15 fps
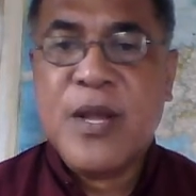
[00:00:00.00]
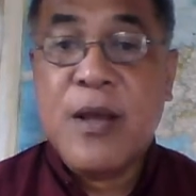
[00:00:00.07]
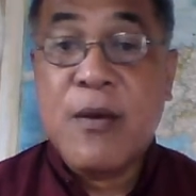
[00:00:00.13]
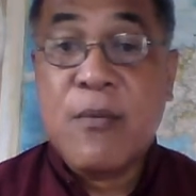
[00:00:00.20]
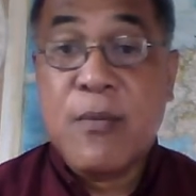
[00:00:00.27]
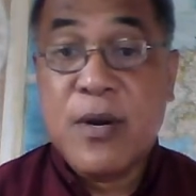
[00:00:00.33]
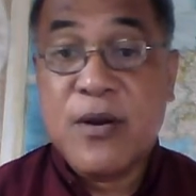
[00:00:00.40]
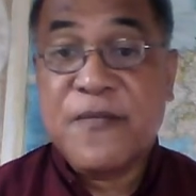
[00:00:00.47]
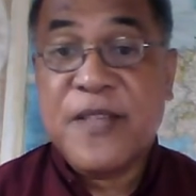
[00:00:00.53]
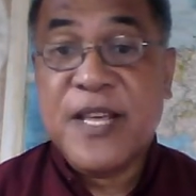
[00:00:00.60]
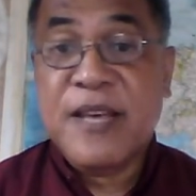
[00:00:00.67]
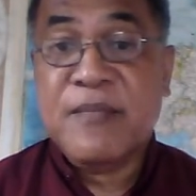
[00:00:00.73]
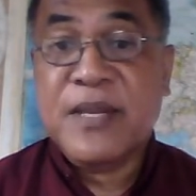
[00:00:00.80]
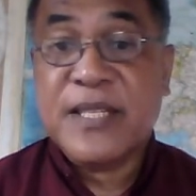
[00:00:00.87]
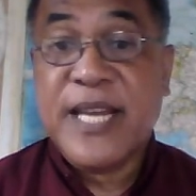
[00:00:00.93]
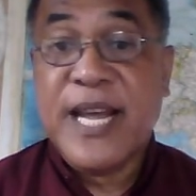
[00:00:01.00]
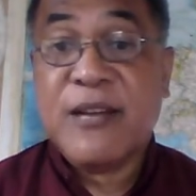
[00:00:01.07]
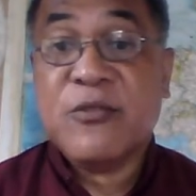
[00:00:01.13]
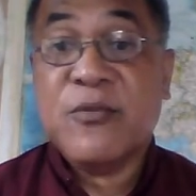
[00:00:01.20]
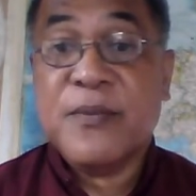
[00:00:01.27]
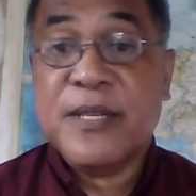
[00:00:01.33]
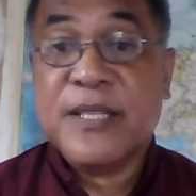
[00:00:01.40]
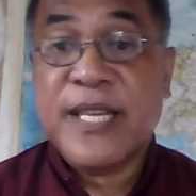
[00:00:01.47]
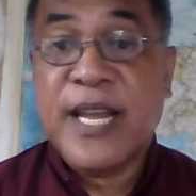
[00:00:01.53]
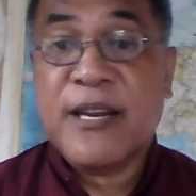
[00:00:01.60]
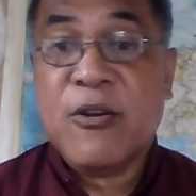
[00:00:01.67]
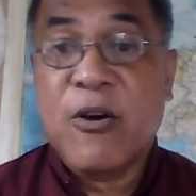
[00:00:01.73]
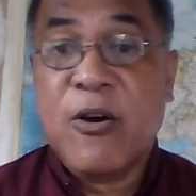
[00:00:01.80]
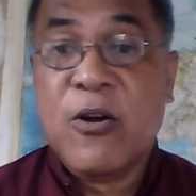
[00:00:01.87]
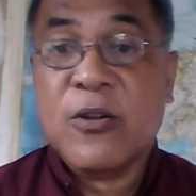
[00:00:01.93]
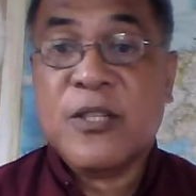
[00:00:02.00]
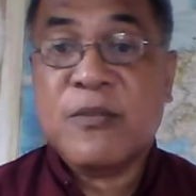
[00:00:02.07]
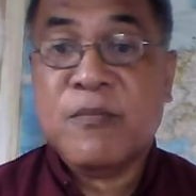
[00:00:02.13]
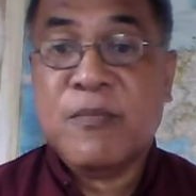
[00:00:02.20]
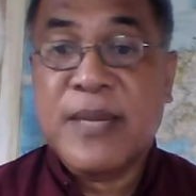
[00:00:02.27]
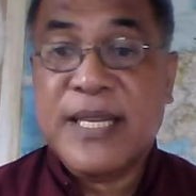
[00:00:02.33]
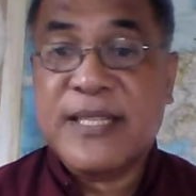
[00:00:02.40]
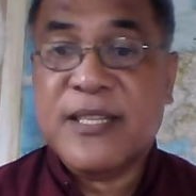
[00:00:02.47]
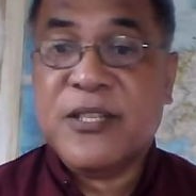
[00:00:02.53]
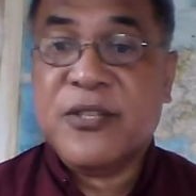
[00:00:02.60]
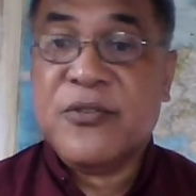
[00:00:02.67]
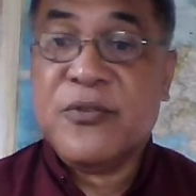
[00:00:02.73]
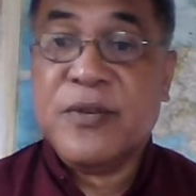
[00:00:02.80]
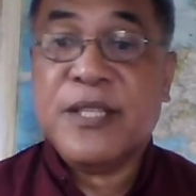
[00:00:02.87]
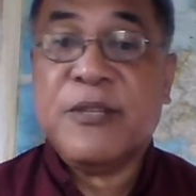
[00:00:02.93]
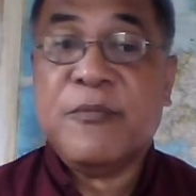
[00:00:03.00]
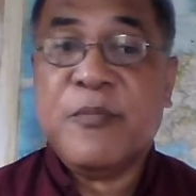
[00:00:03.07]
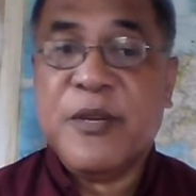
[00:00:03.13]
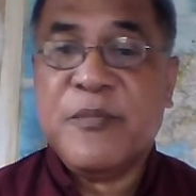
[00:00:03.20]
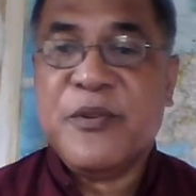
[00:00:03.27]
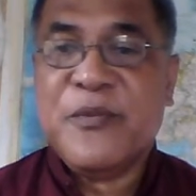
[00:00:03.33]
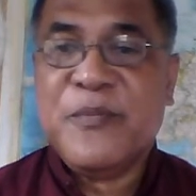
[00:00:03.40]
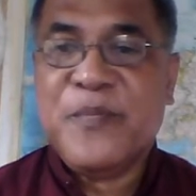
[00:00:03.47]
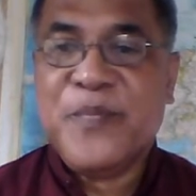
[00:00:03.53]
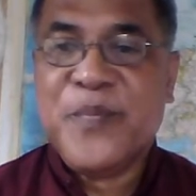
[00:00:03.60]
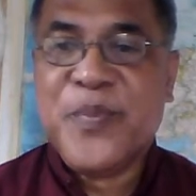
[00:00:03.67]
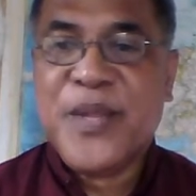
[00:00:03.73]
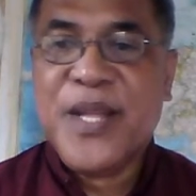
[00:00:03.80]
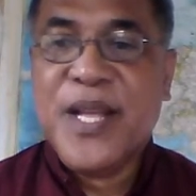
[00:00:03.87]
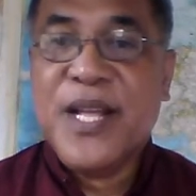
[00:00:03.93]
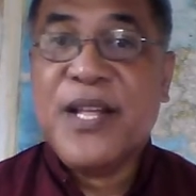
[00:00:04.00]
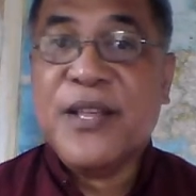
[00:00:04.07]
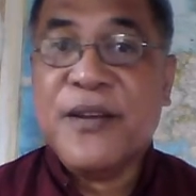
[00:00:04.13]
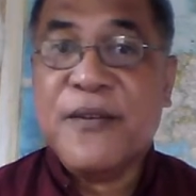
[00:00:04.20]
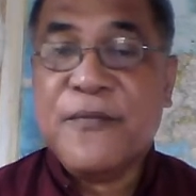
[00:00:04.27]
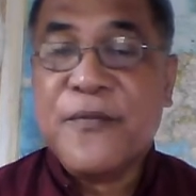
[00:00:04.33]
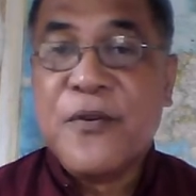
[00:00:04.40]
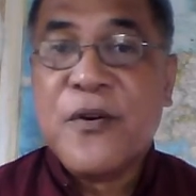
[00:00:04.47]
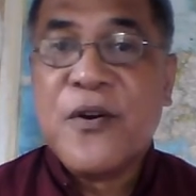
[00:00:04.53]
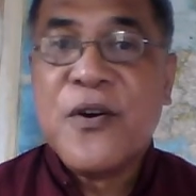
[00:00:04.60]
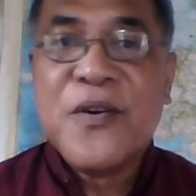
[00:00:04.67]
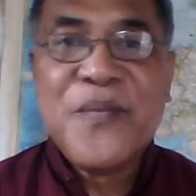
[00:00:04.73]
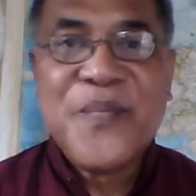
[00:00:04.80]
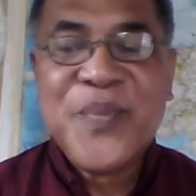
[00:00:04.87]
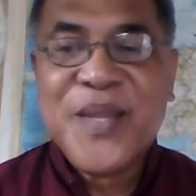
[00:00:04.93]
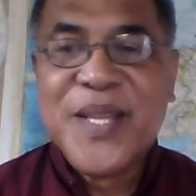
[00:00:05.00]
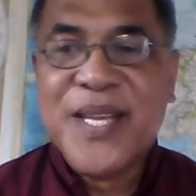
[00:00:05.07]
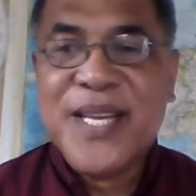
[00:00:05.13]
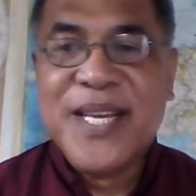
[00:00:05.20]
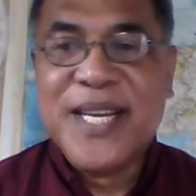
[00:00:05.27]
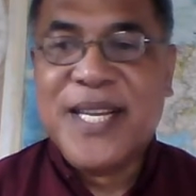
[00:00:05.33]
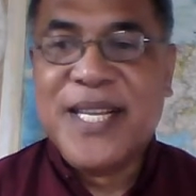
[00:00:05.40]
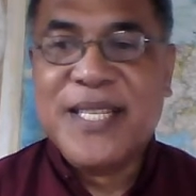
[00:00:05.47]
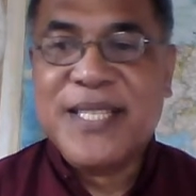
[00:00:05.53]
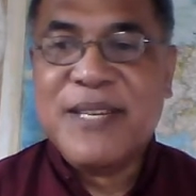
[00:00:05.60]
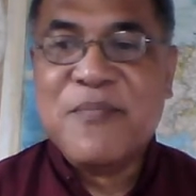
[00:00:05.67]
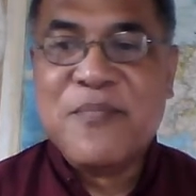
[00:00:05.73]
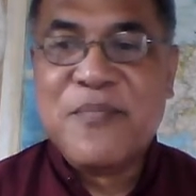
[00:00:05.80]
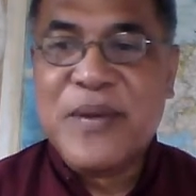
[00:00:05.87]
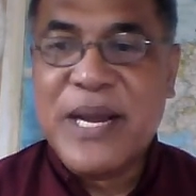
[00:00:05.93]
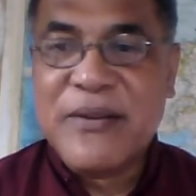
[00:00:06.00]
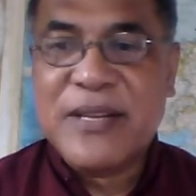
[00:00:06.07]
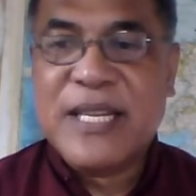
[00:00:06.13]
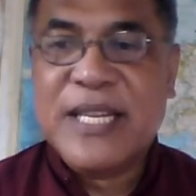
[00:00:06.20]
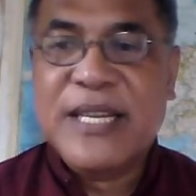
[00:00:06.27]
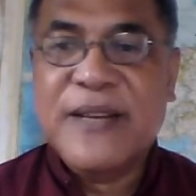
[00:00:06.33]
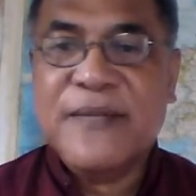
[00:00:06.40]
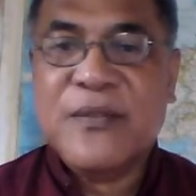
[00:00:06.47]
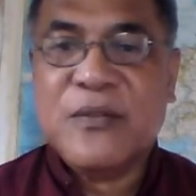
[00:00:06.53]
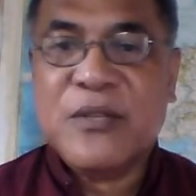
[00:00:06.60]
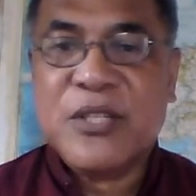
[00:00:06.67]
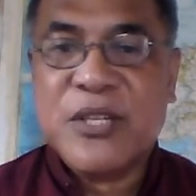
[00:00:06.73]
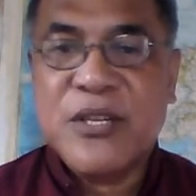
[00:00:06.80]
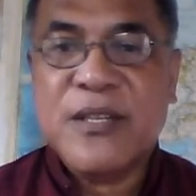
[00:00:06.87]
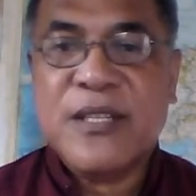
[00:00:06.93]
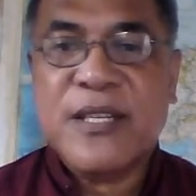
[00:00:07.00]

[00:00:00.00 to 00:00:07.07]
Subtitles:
One of them is how to present God's message to his people. Therefore, it is imperative to search